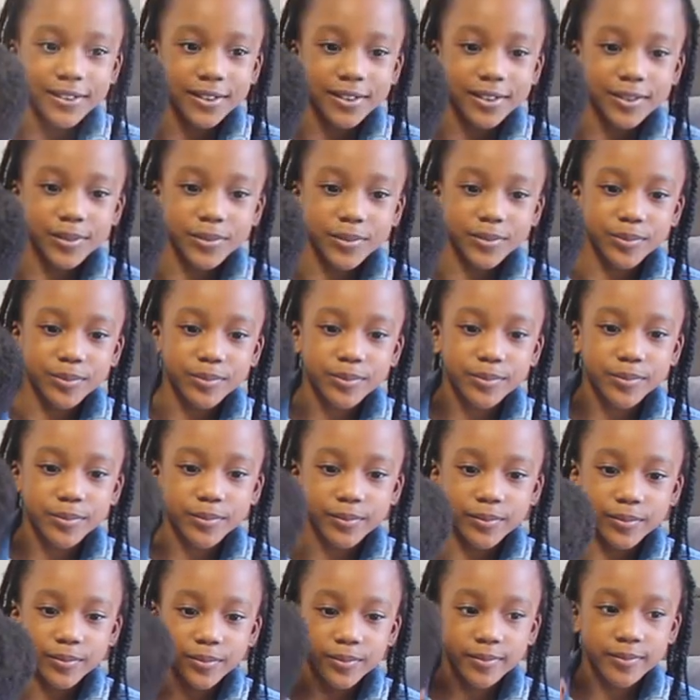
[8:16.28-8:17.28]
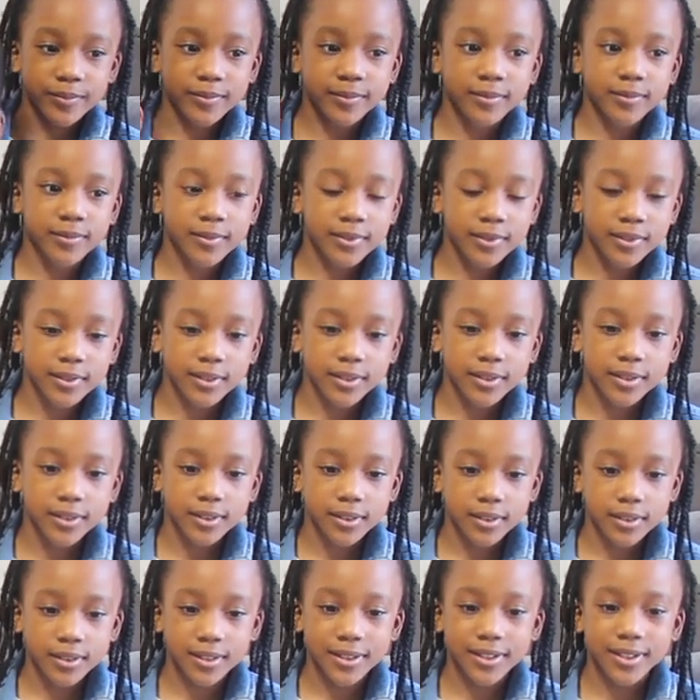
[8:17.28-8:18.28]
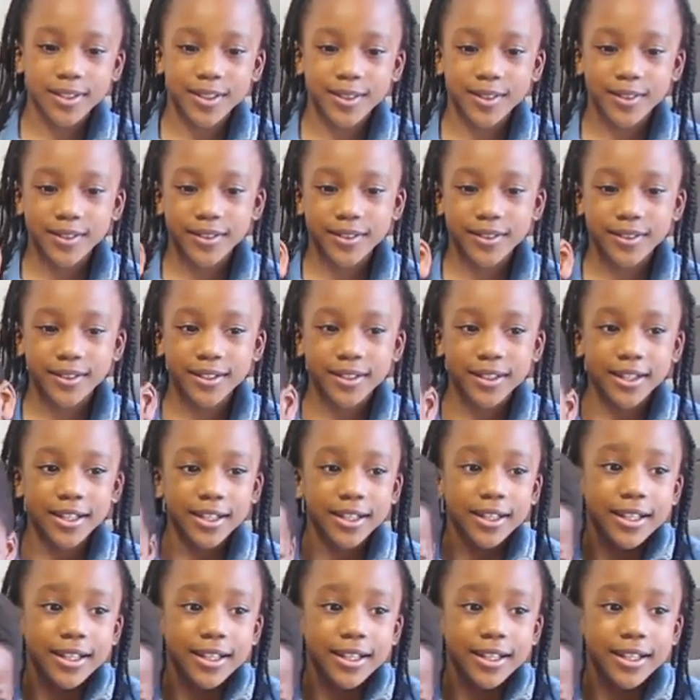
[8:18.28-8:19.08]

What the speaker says: The person shown says nothing.